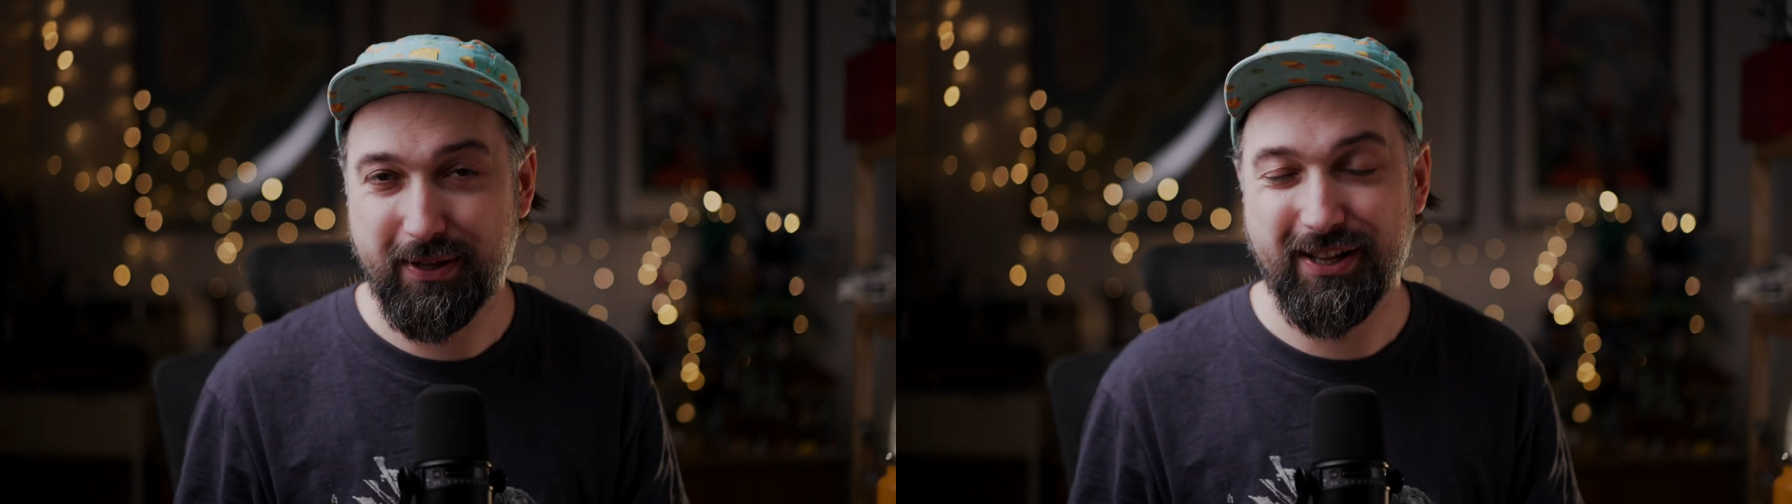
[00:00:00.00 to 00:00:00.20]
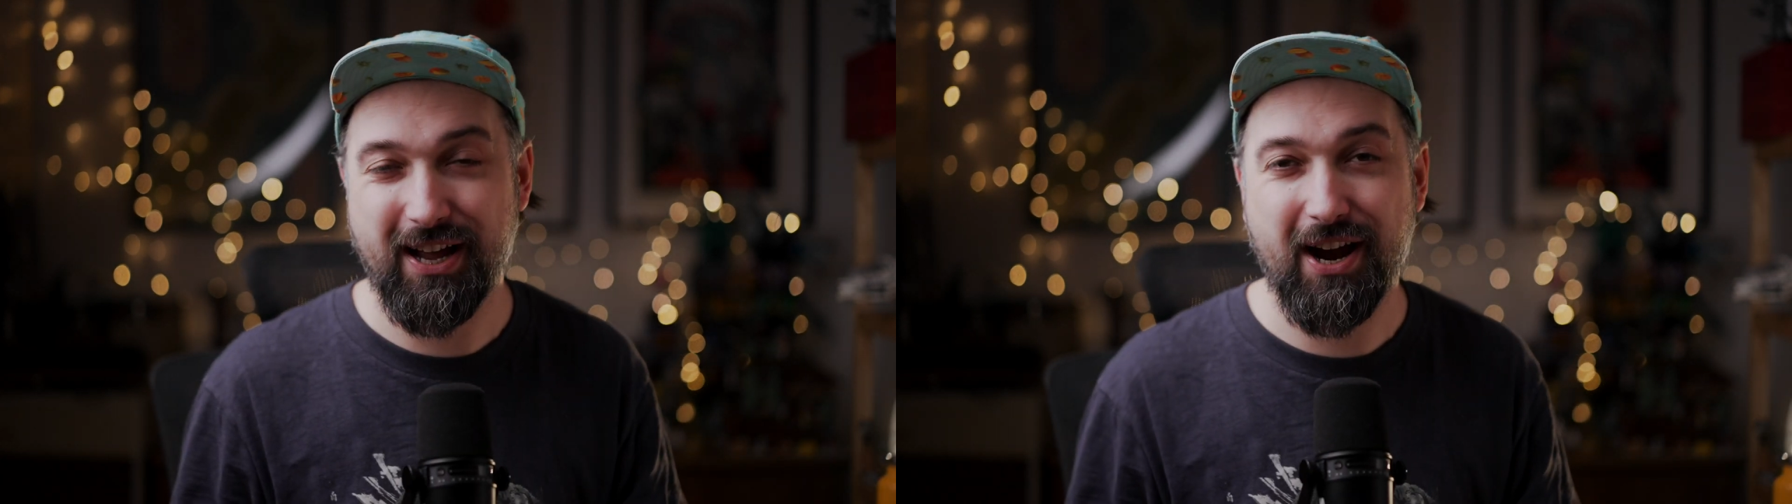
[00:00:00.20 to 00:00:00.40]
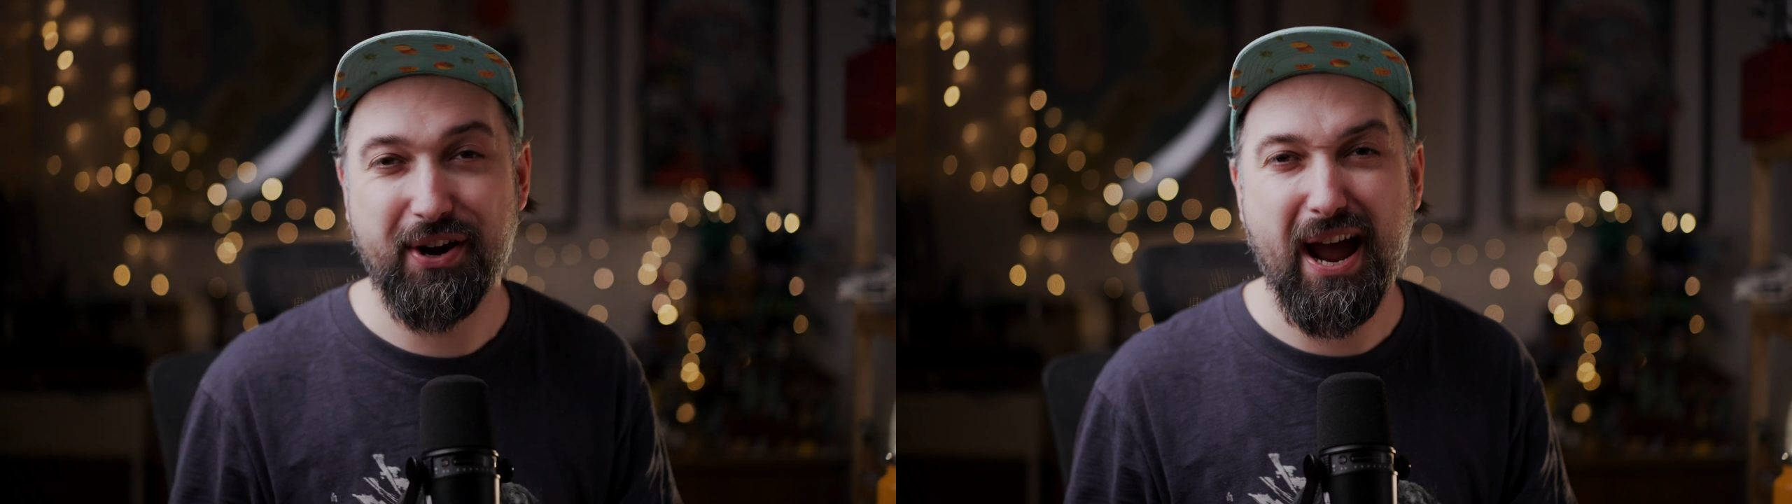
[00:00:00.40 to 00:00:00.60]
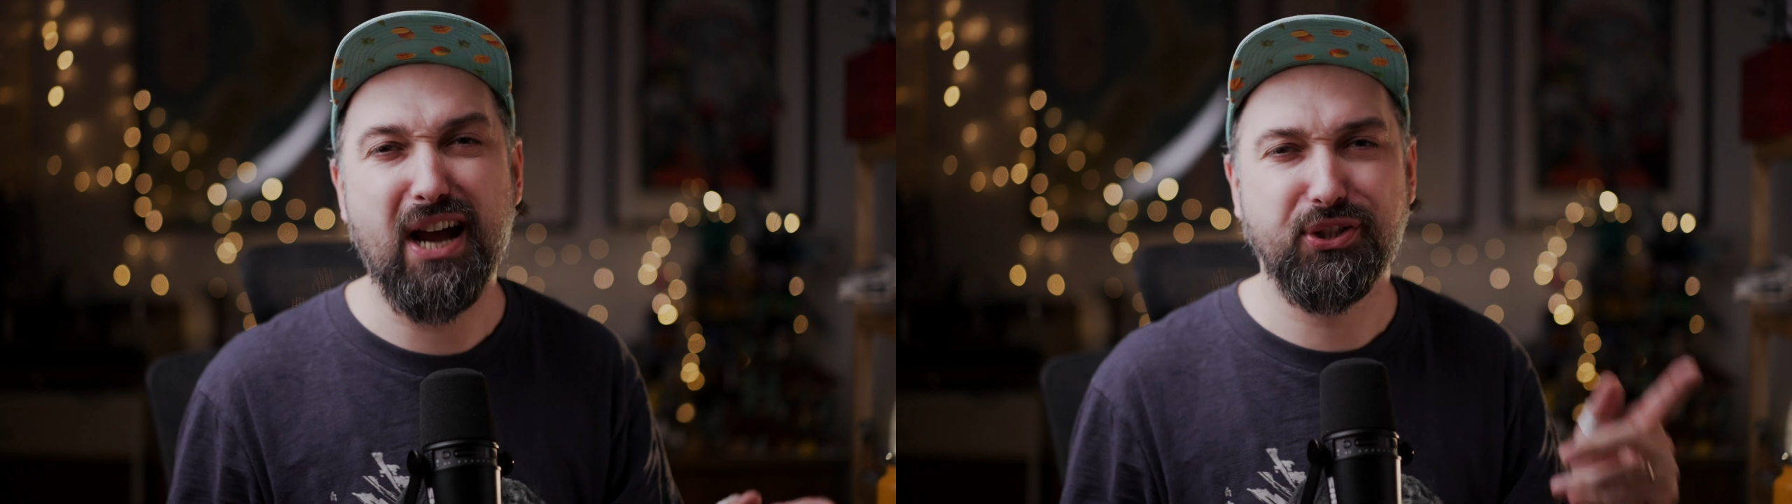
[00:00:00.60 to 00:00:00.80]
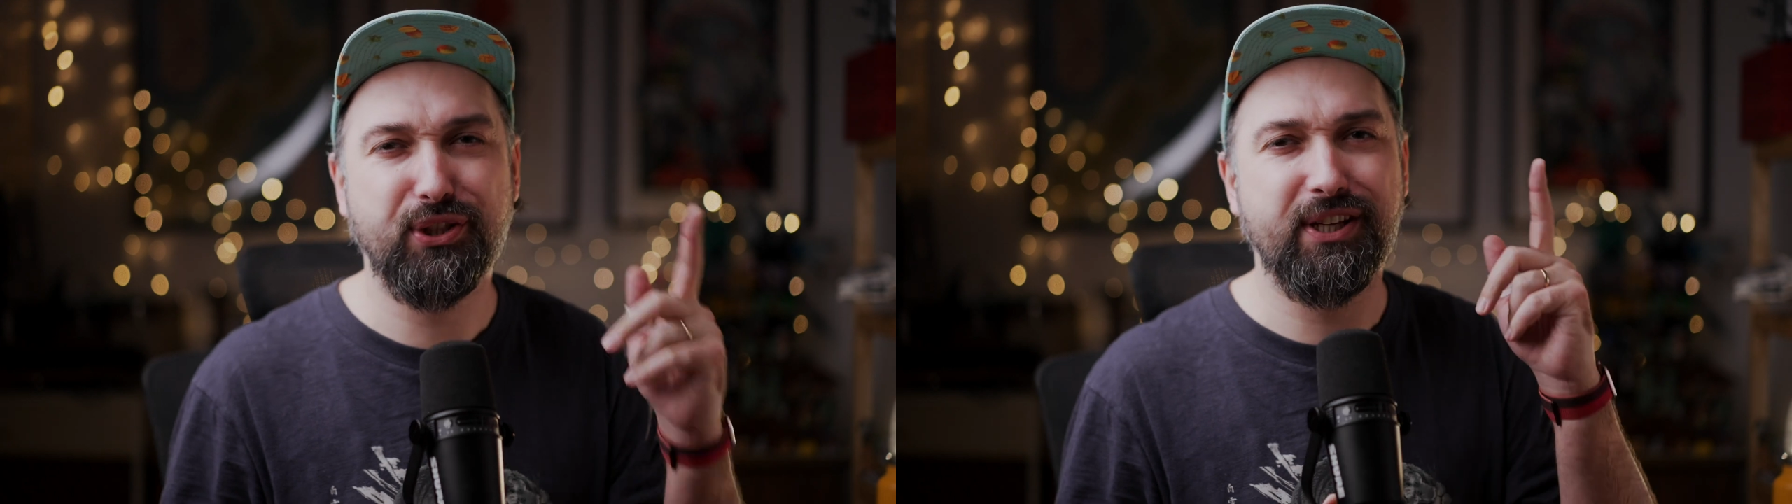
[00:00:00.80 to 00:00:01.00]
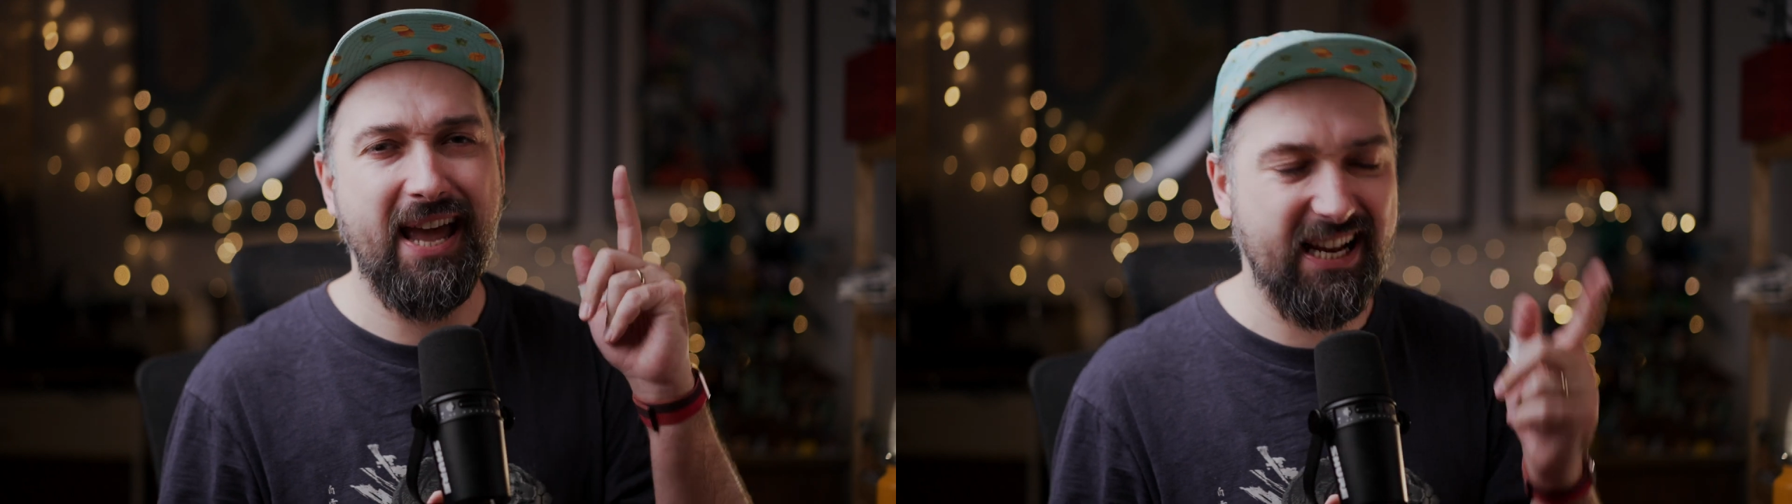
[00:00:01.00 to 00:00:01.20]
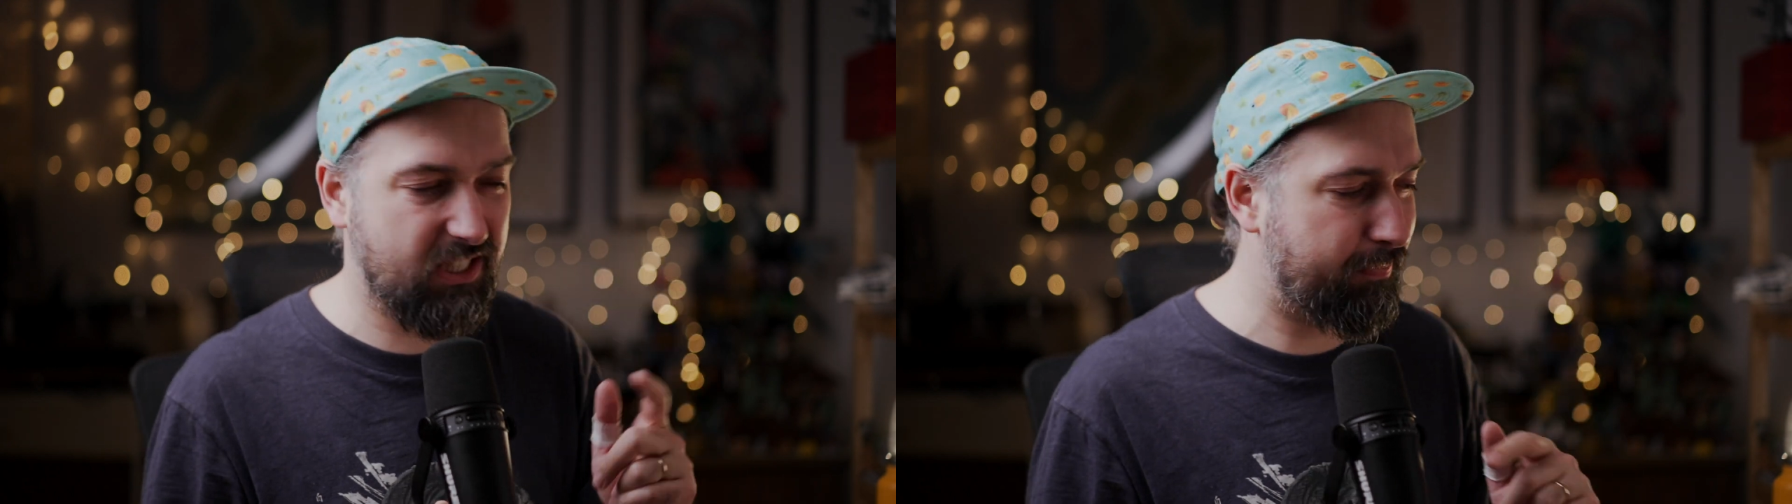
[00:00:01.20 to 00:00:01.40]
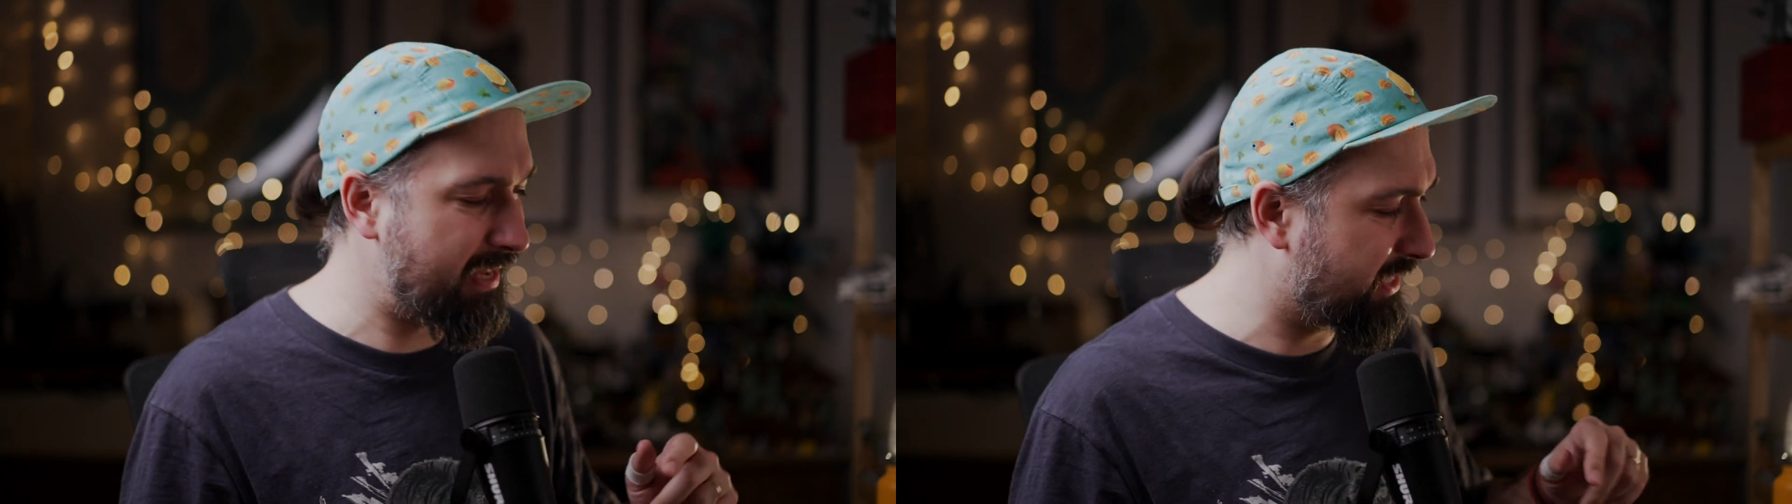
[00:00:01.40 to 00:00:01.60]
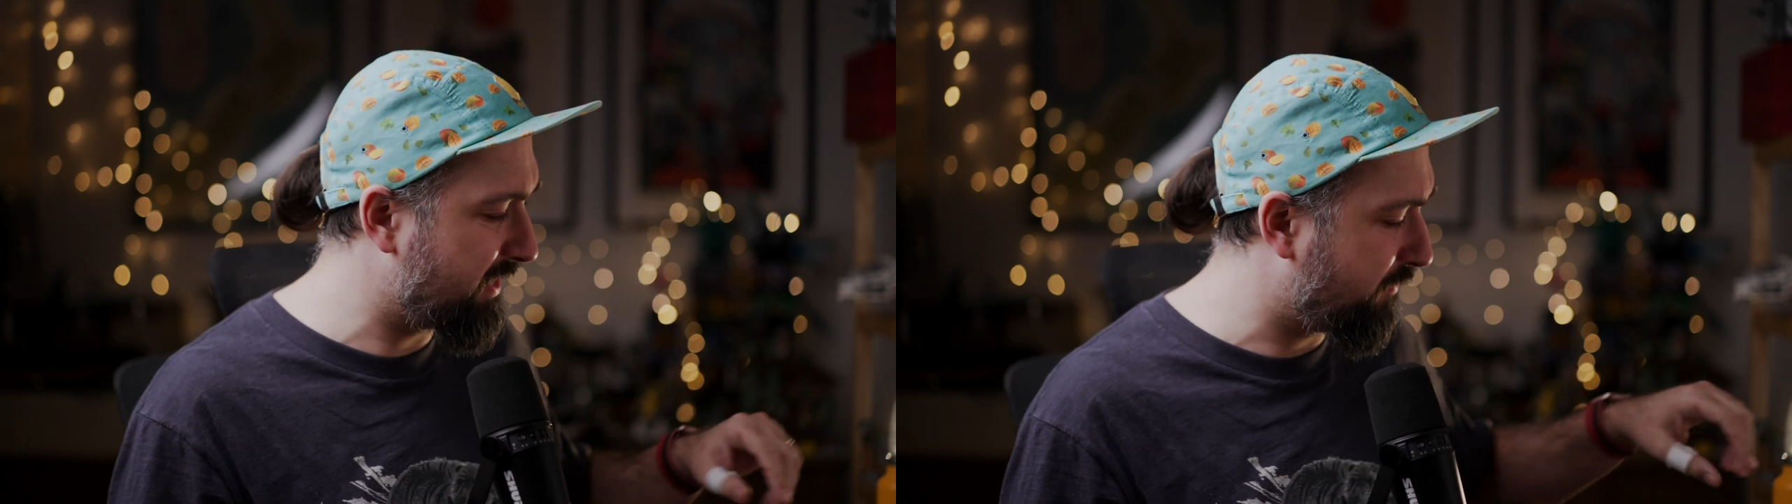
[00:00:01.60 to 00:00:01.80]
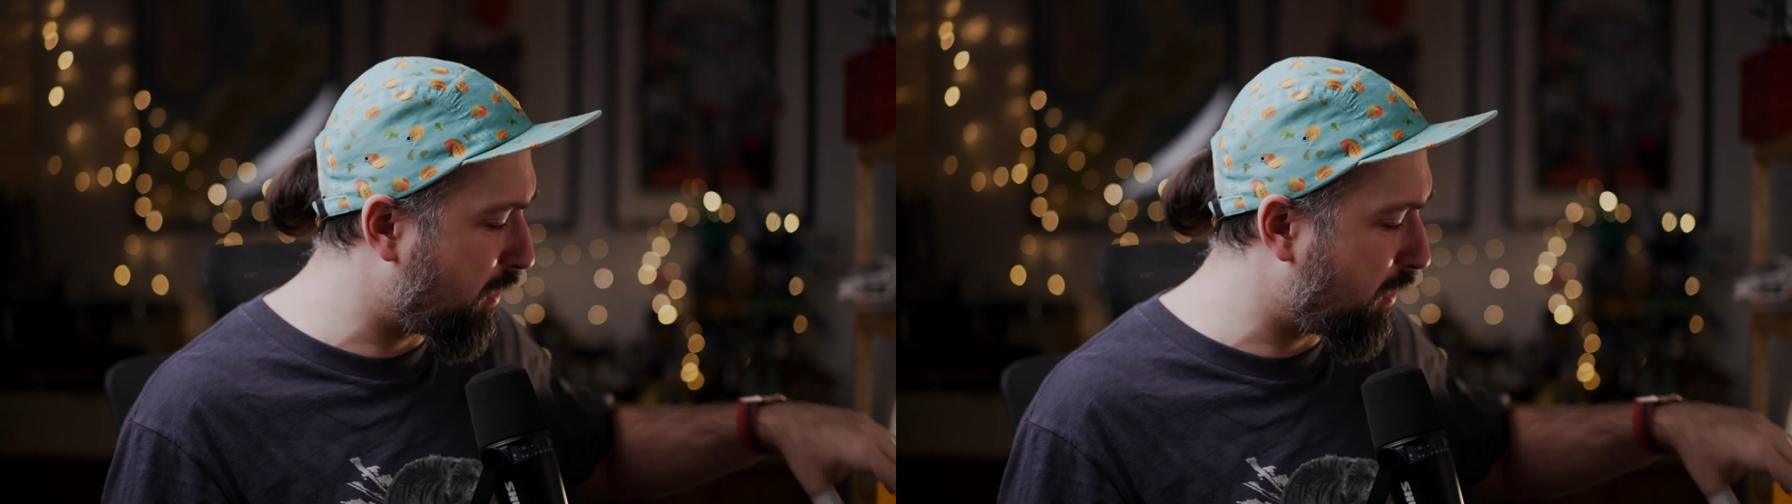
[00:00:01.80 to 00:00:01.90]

that are actually expensive.